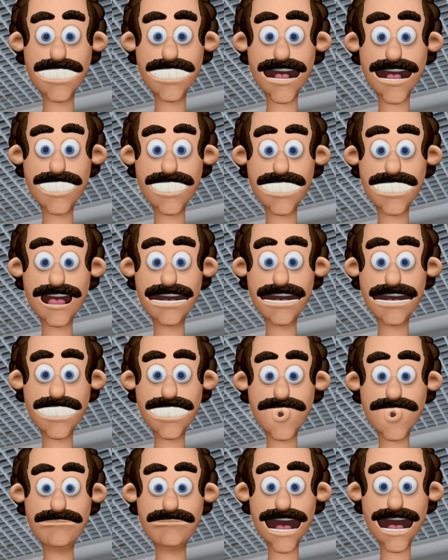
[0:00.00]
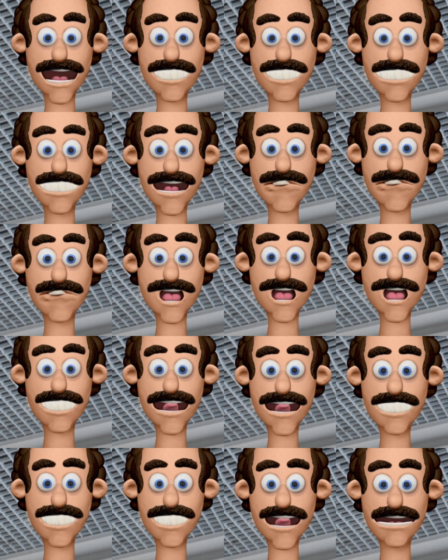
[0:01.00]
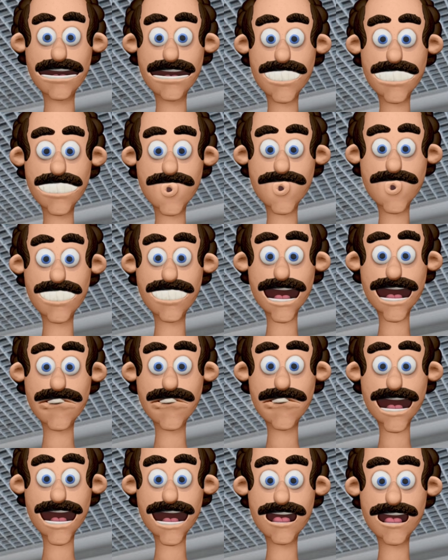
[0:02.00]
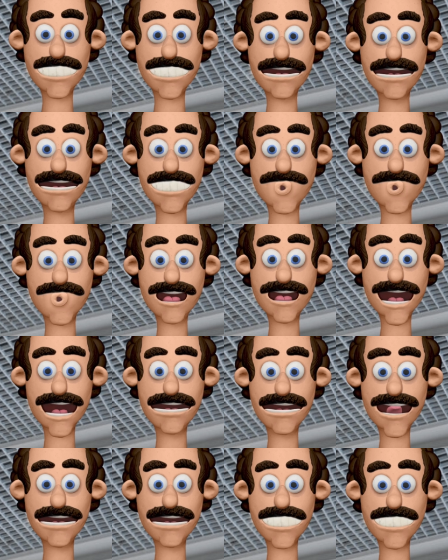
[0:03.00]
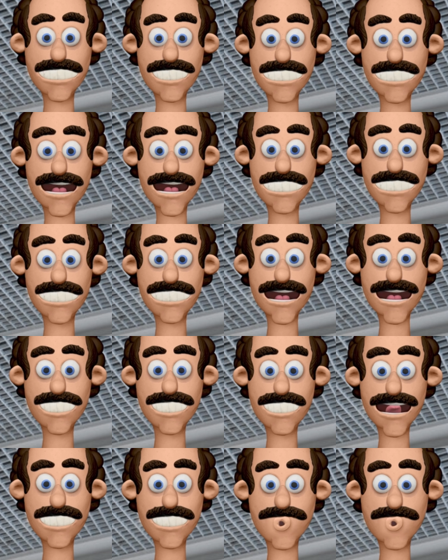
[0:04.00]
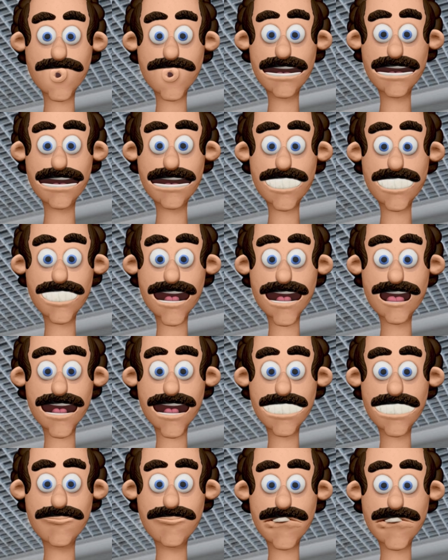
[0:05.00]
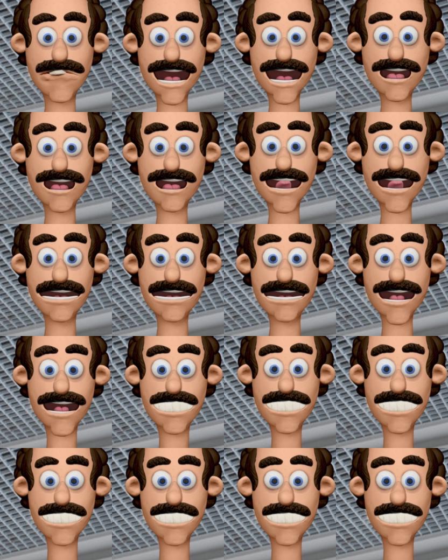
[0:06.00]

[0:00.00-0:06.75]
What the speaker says: Ensuring compliance with local building codes and fire safety regulations is essential to mitigate the risk of fire-related